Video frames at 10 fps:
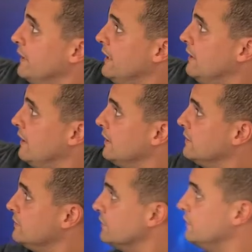it, I
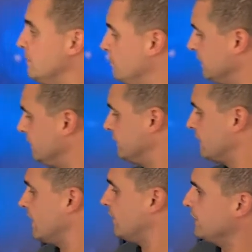can just simply
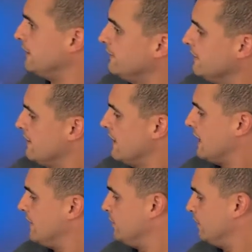star it.
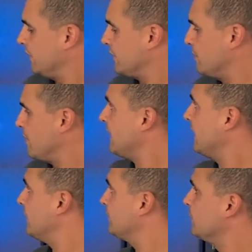And then when I come
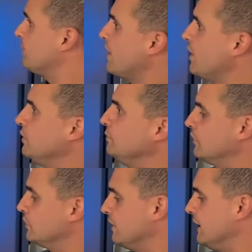back out to my home
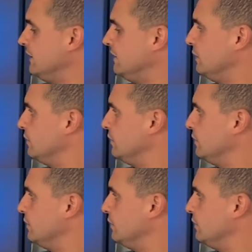screen, you'll